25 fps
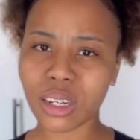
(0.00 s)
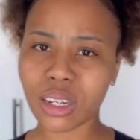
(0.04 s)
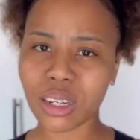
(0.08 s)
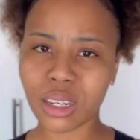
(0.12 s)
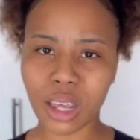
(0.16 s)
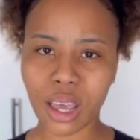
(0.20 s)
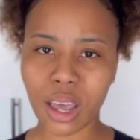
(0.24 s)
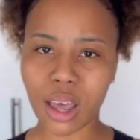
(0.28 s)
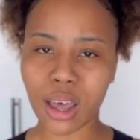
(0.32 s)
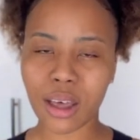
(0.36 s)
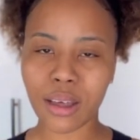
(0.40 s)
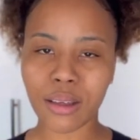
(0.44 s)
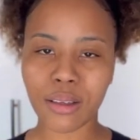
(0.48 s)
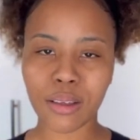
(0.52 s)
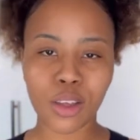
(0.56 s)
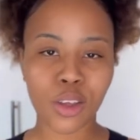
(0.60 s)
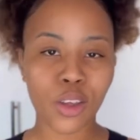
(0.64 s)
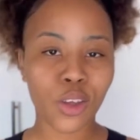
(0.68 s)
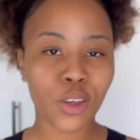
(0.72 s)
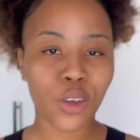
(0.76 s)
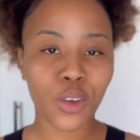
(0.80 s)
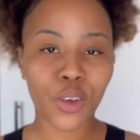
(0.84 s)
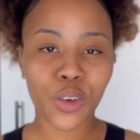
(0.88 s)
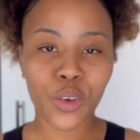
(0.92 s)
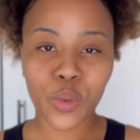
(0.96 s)
Yeah,
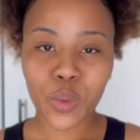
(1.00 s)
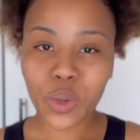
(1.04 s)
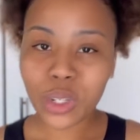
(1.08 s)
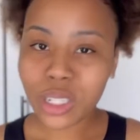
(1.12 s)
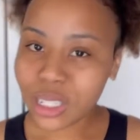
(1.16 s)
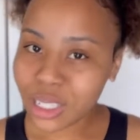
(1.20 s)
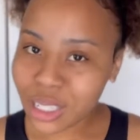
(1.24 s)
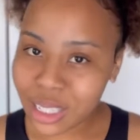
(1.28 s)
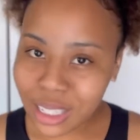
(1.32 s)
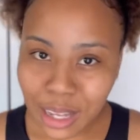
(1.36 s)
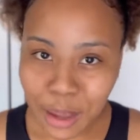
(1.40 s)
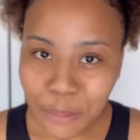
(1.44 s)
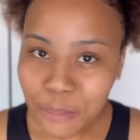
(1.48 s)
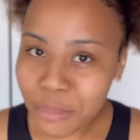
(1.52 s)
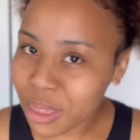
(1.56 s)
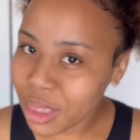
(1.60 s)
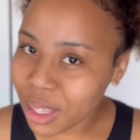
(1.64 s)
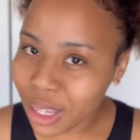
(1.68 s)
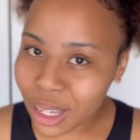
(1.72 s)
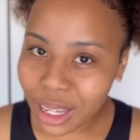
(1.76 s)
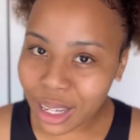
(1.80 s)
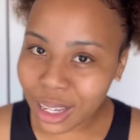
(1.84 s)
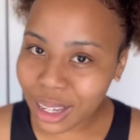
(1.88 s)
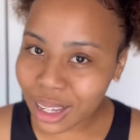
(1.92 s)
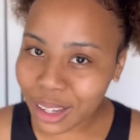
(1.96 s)
which is
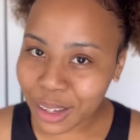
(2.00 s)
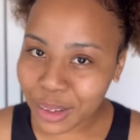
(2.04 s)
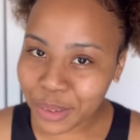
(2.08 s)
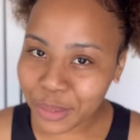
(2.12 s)
something,